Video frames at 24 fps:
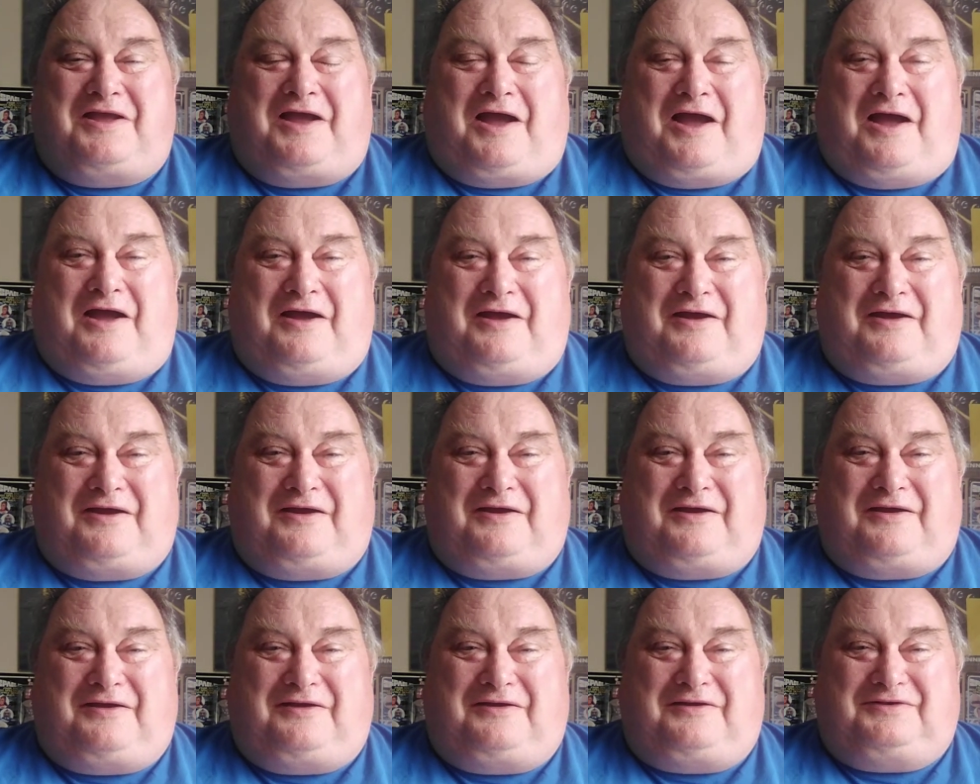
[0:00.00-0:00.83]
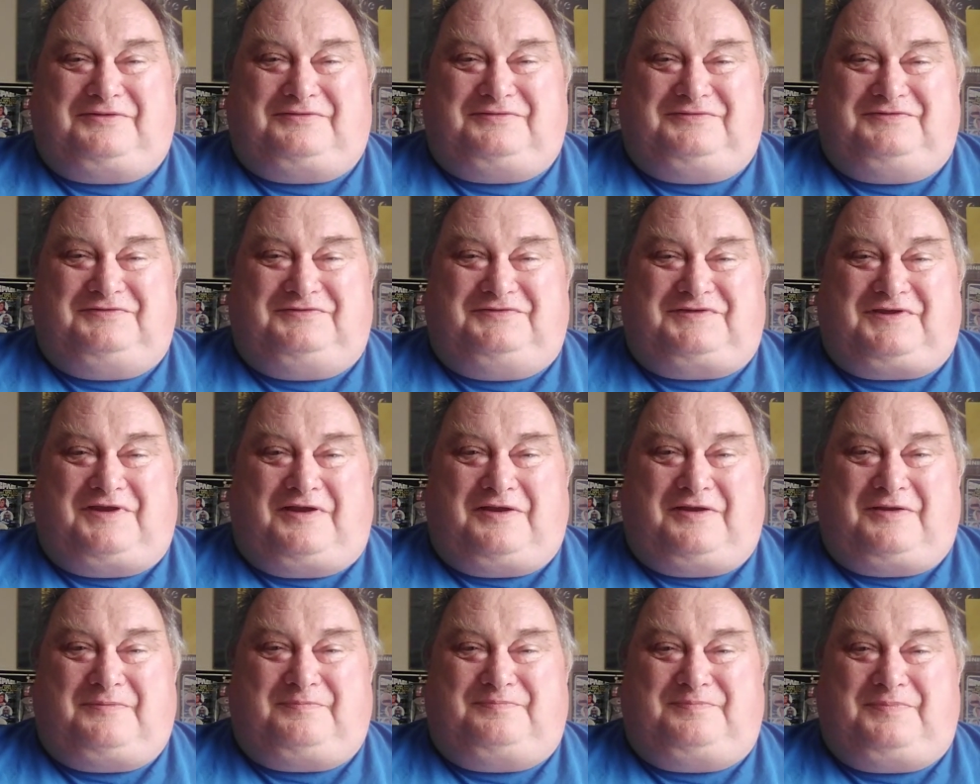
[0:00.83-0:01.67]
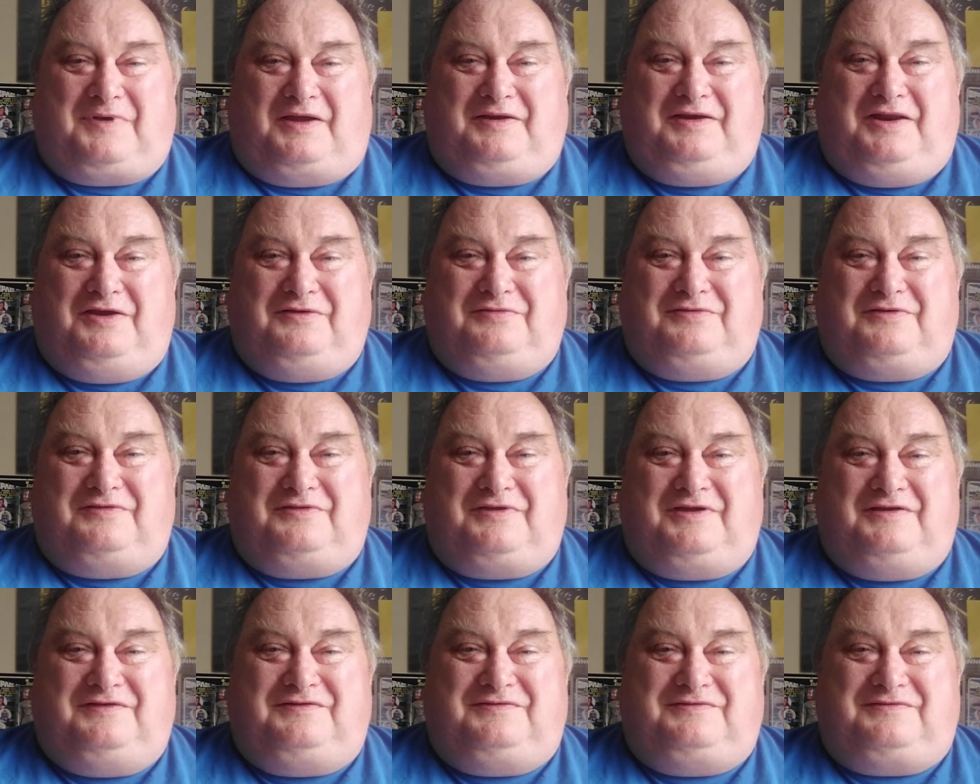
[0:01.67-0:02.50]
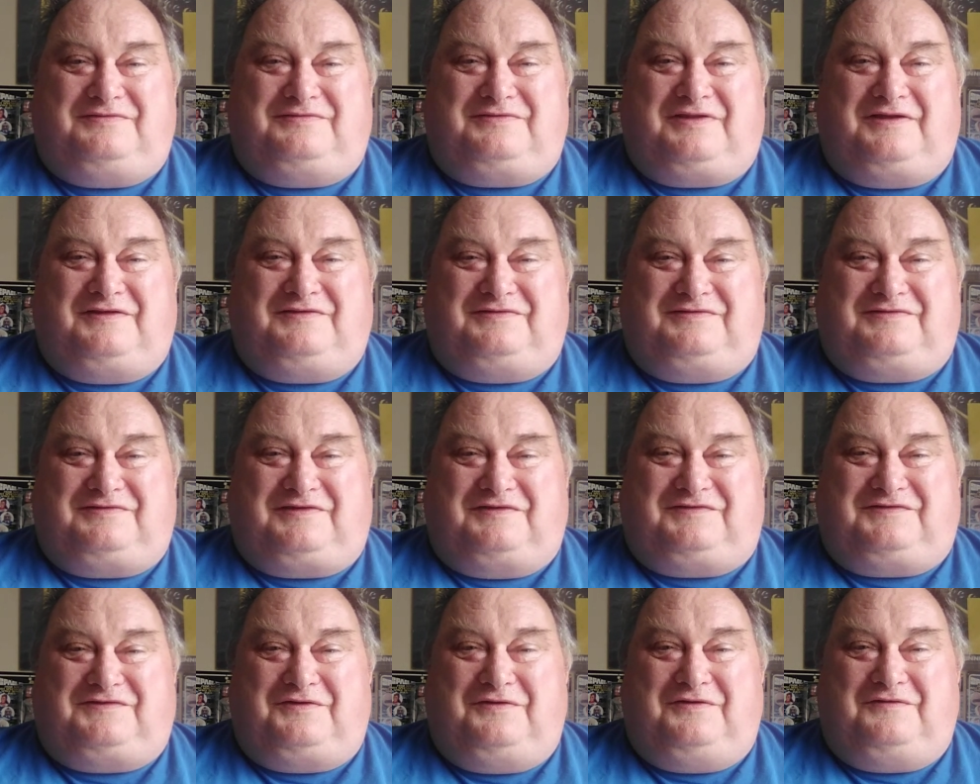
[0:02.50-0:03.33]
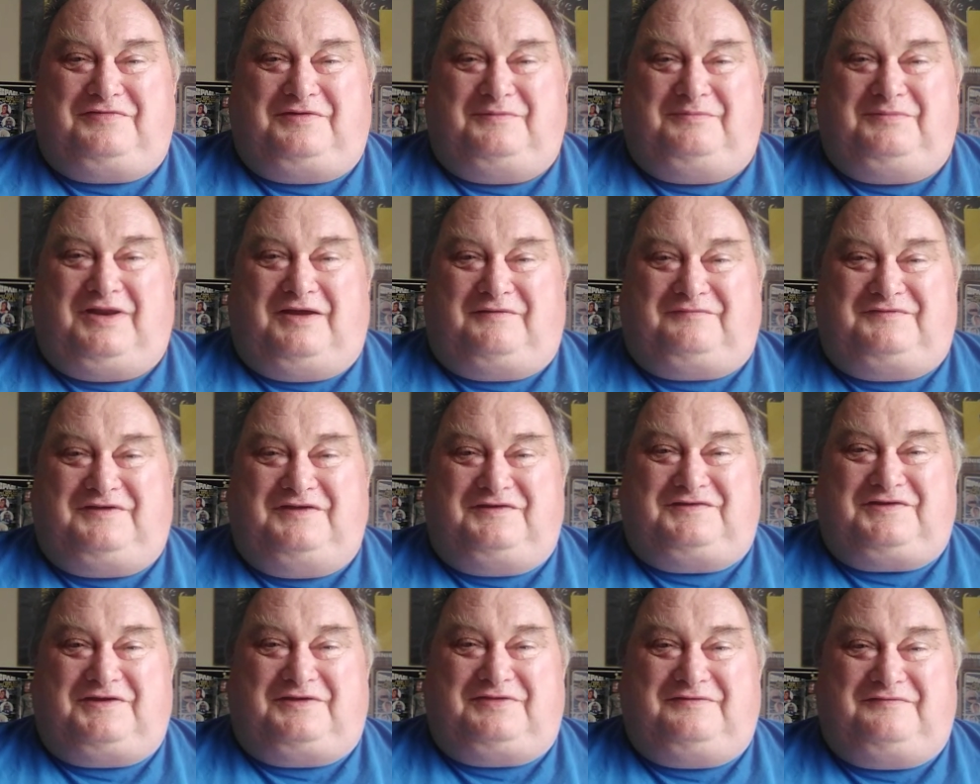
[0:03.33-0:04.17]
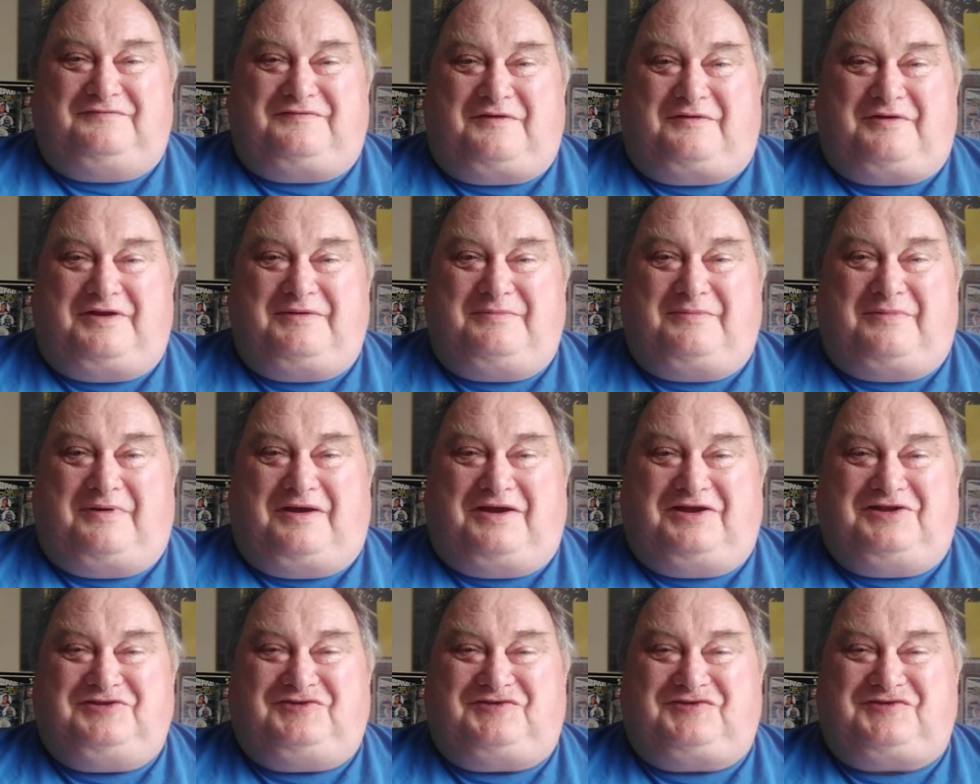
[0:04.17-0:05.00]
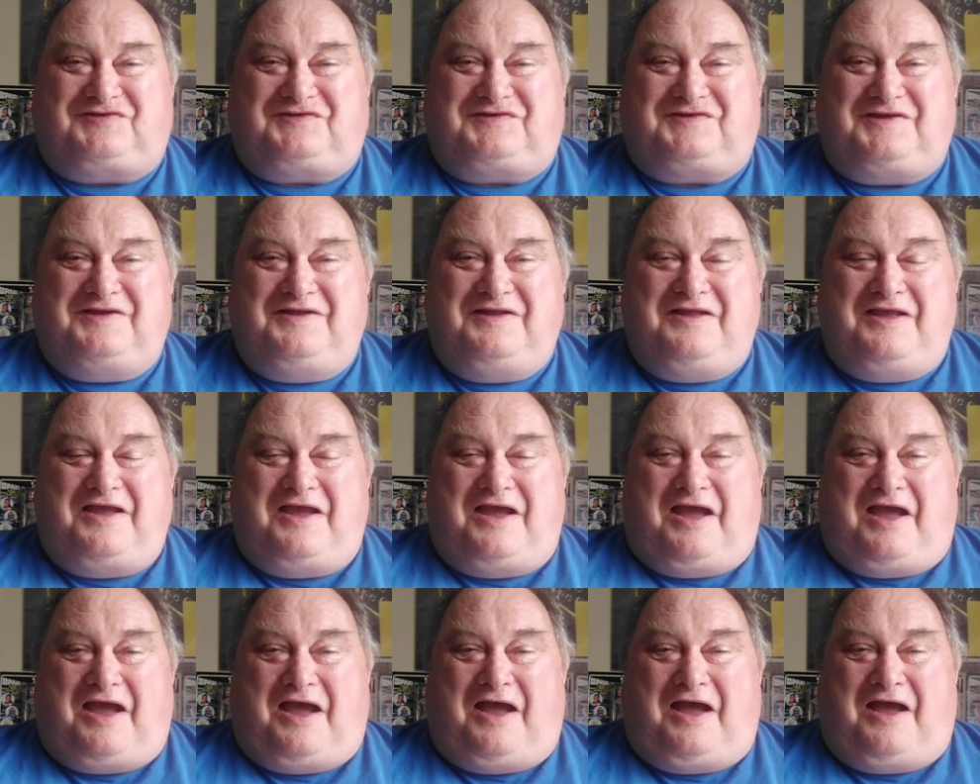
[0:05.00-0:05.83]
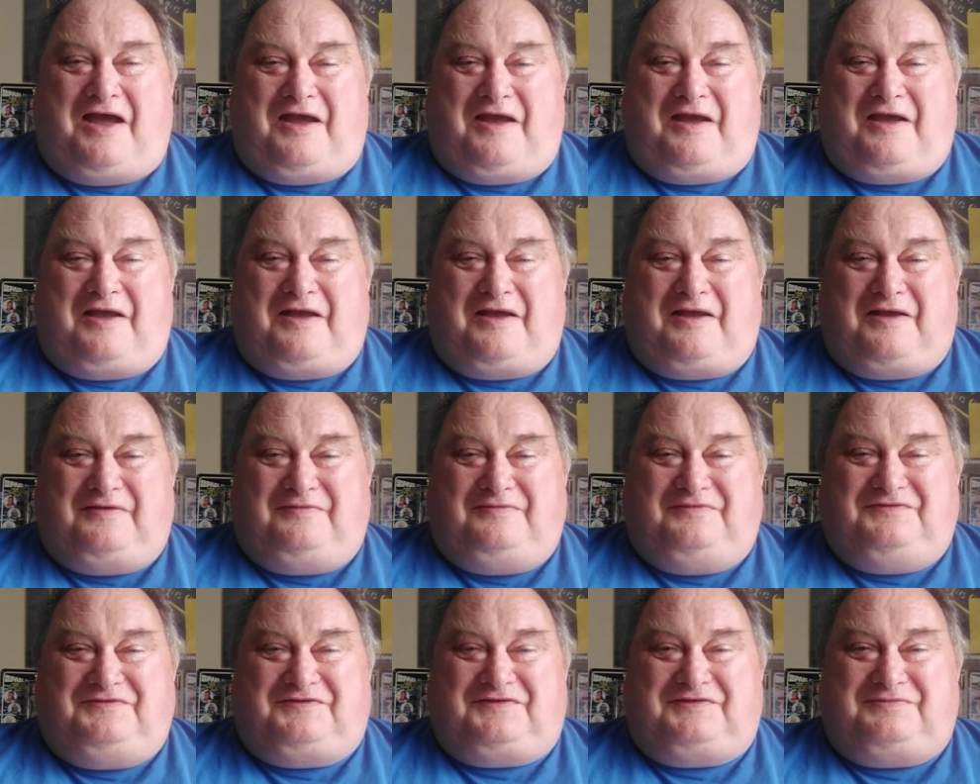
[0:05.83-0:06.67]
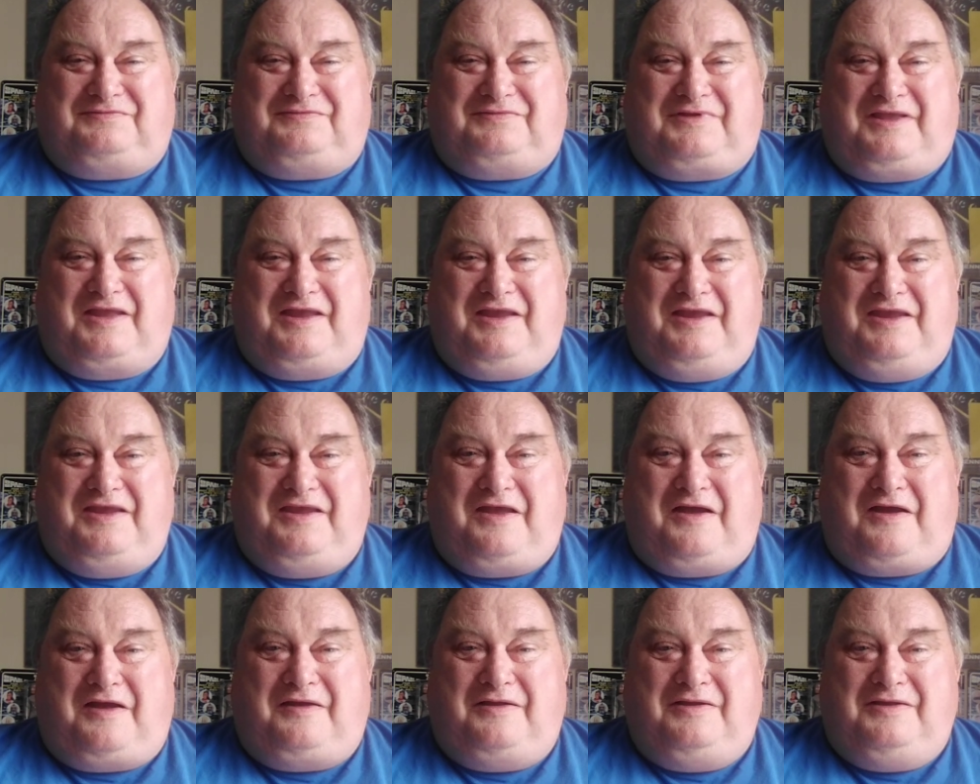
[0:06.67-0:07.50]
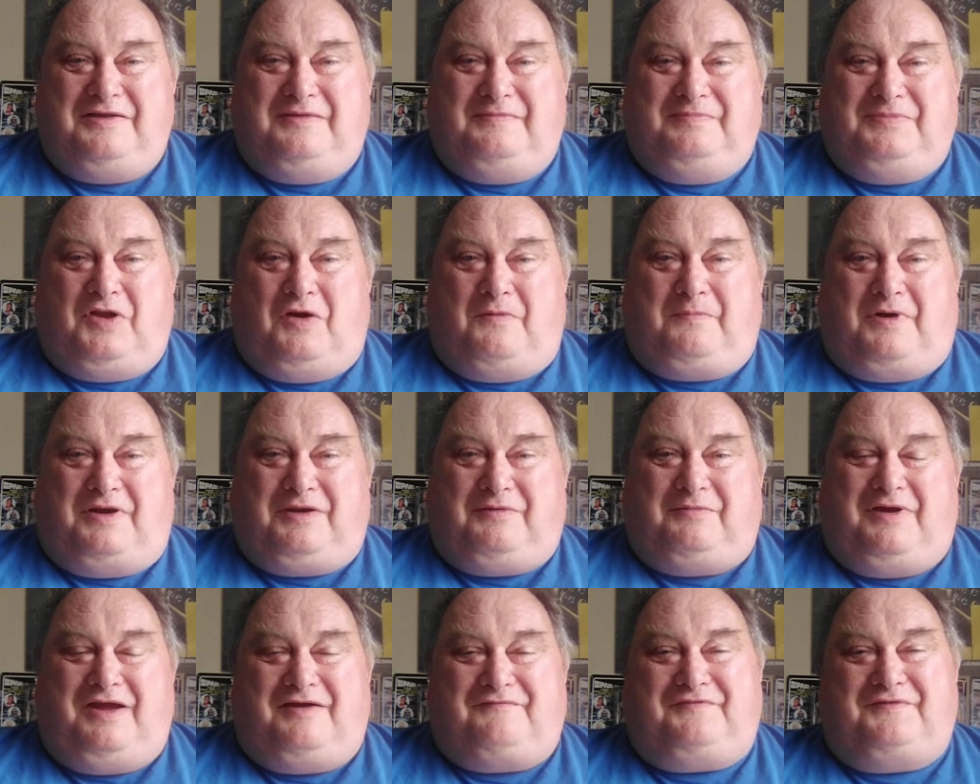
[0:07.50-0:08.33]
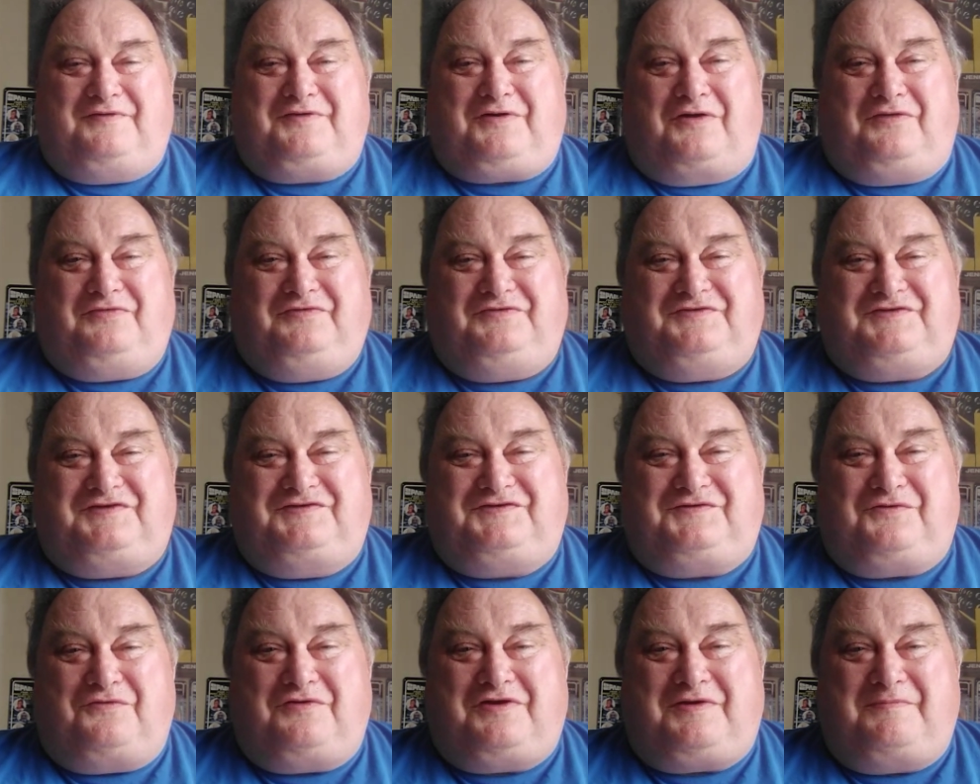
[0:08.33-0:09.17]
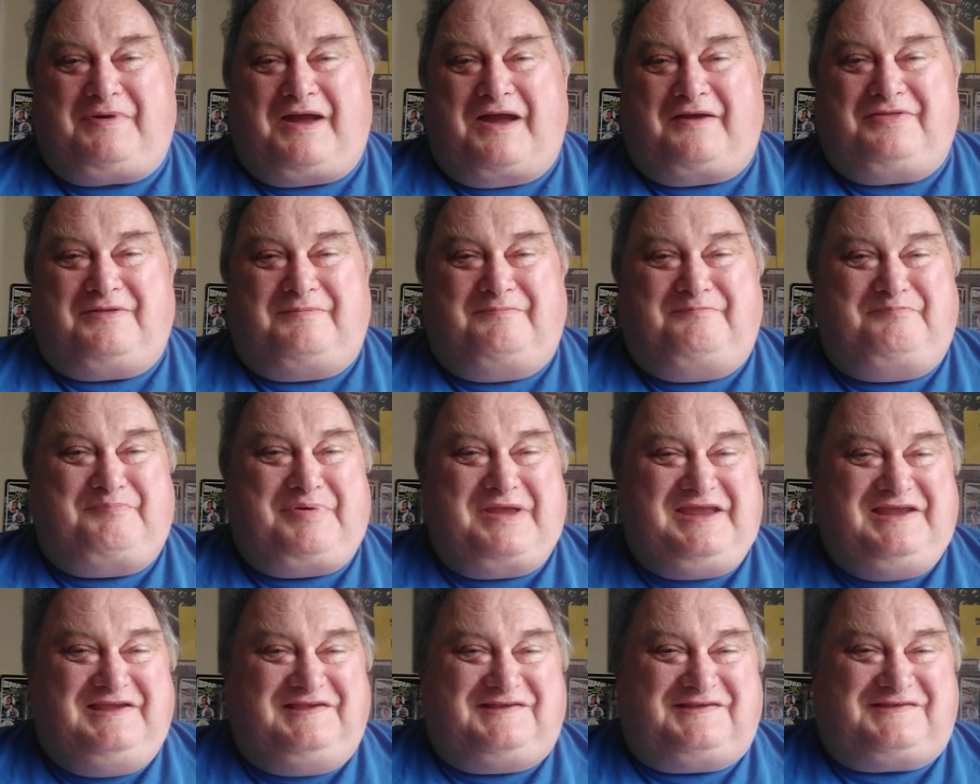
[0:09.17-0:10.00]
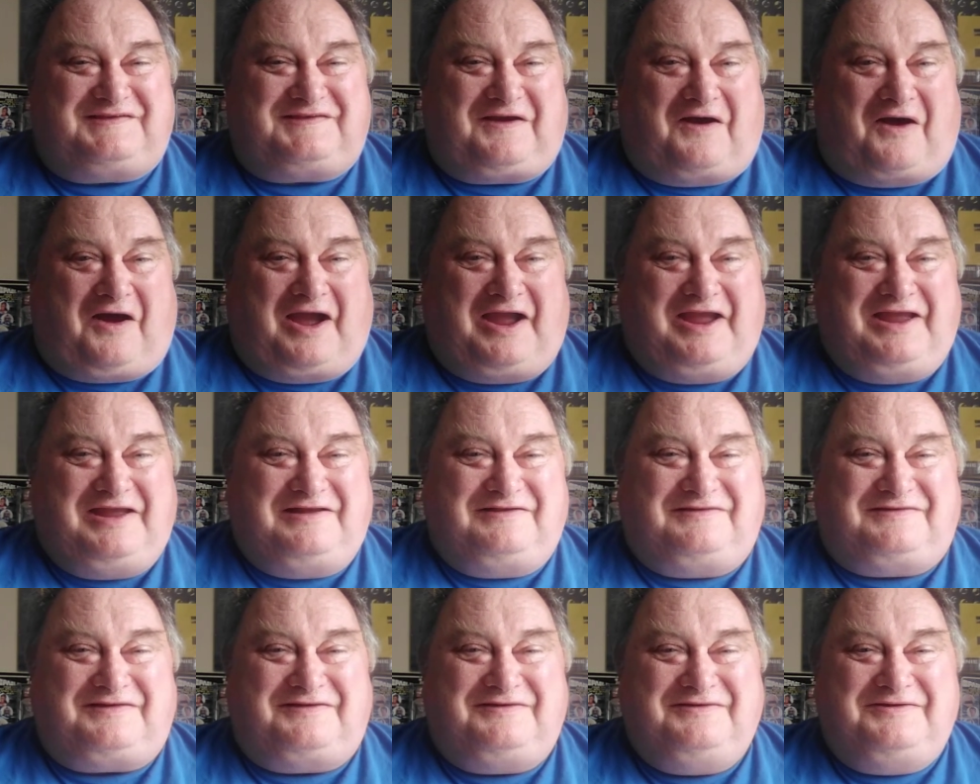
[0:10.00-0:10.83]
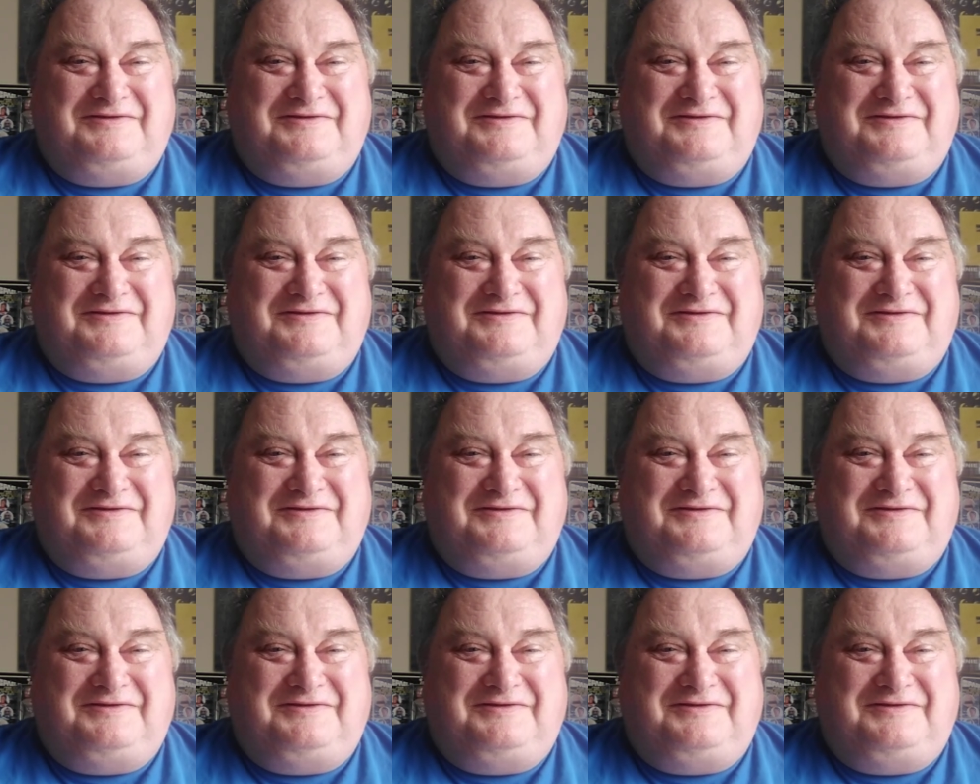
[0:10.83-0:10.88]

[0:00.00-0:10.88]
And I know that the two of them loved each other very much. And by the way, I've forgotten to talk about the B-side.